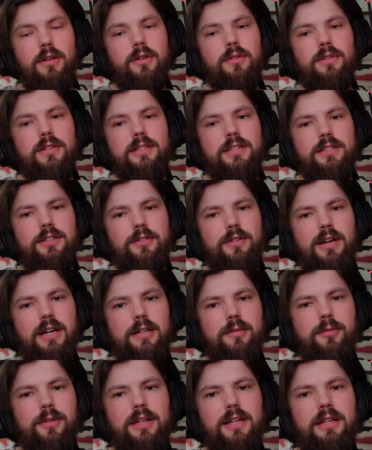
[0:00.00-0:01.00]
No, this is
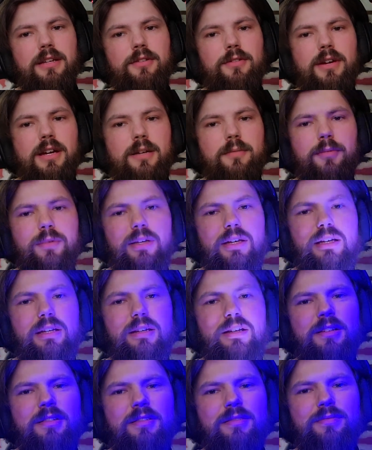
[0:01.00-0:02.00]
cracked blade. Cracked blade
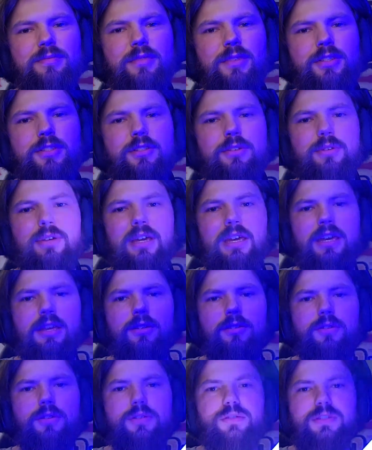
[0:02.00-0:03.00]
is okay. I
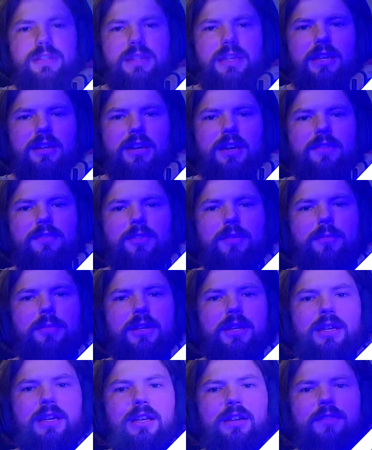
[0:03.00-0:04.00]
don't use it that often,
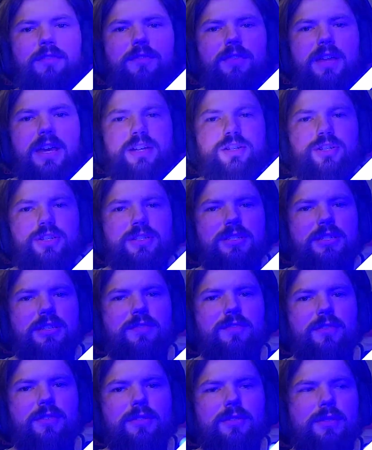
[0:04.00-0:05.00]
but it kind of flashes
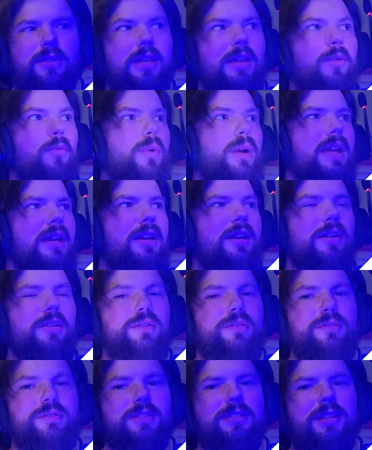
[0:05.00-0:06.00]
different, like, white
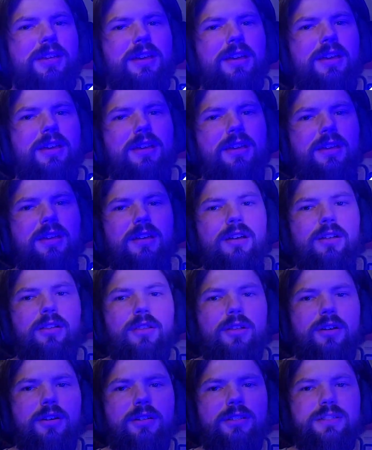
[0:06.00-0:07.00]
colors
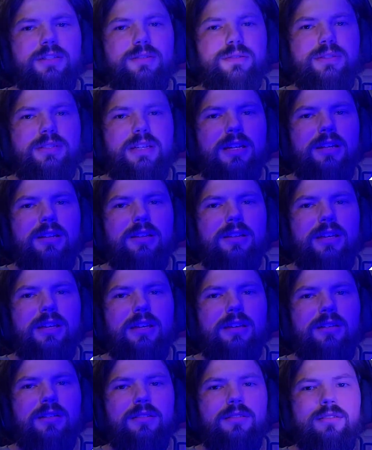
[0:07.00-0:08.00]
along, so it's kind of
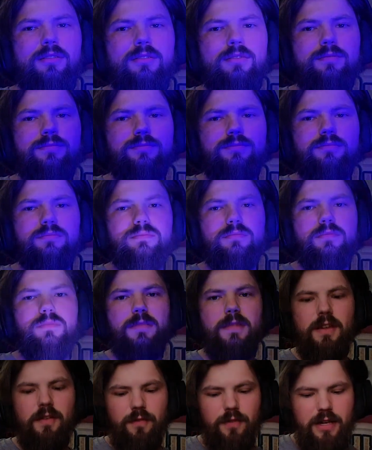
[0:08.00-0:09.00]
like
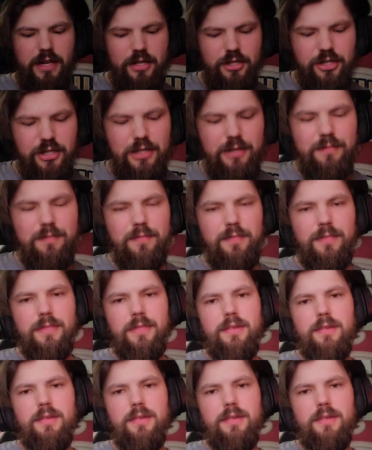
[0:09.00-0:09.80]
flashing.